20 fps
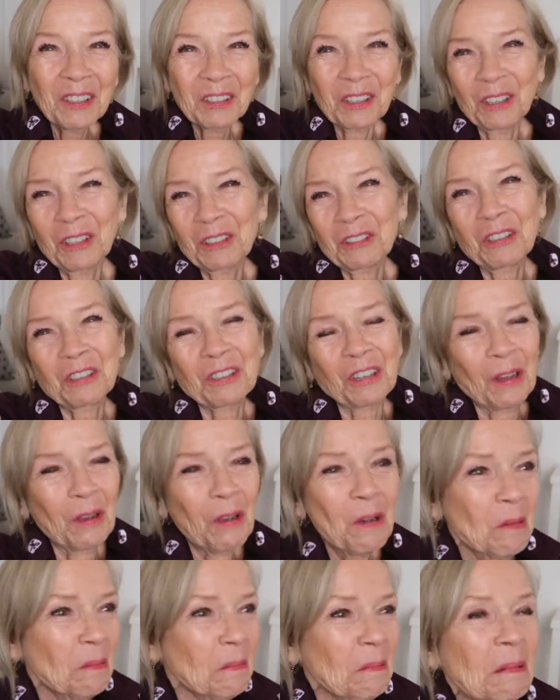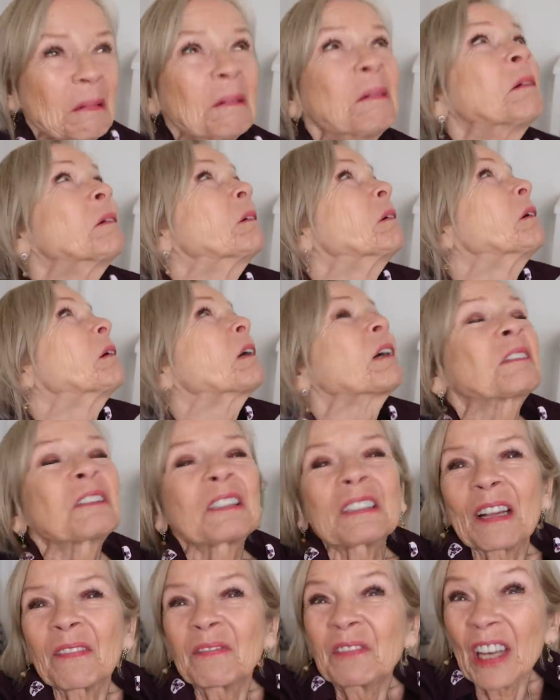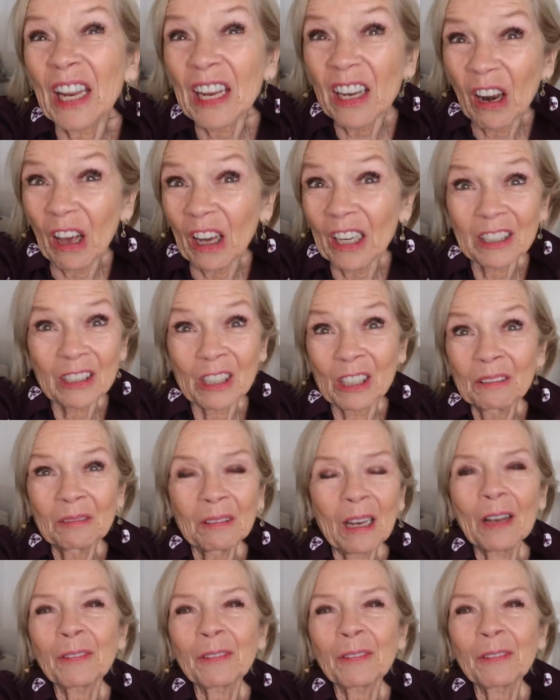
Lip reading: So I'll just have daylight.